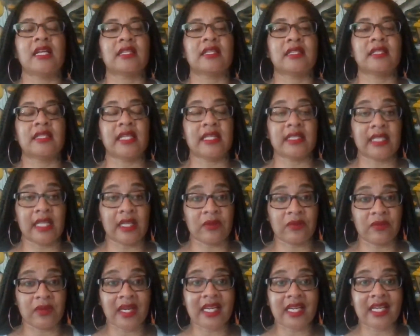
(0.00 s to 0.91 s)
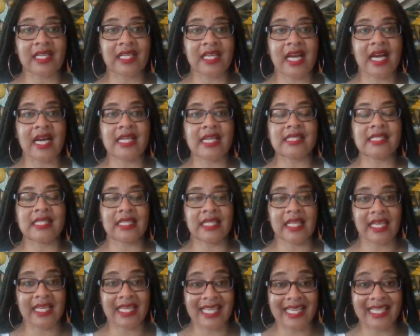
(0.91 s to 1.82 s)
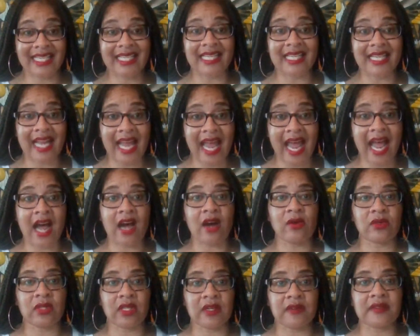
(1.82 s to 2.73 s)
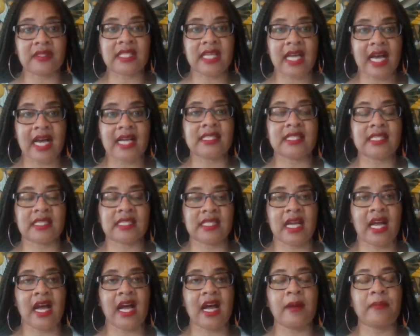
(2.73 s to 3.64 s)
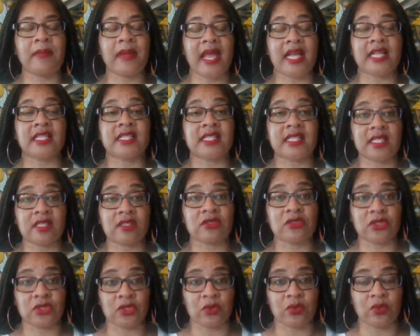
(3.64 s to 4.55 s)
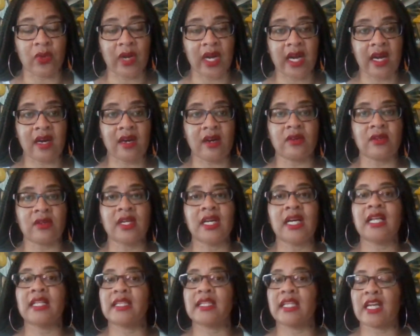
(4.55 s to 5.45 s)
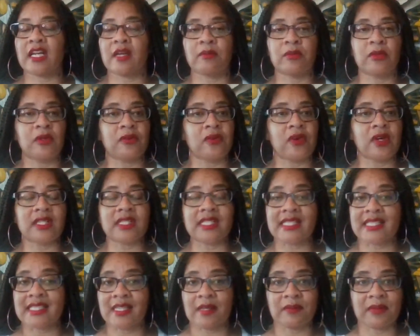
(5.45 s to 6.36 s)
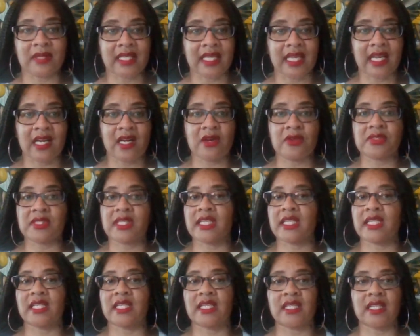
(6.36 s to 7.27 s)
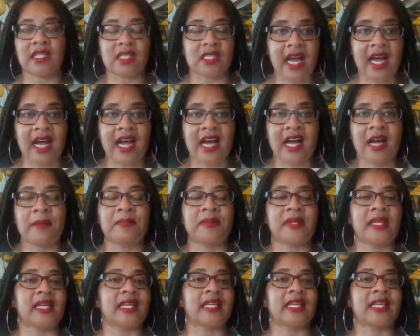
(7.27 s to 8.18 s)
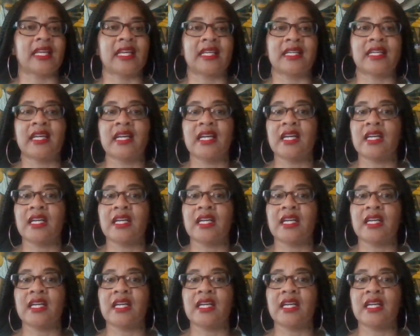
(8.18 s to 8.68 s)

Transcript: that they recognize that they can get out of a toxic job and still do well. They can move on to something else and get another job. They can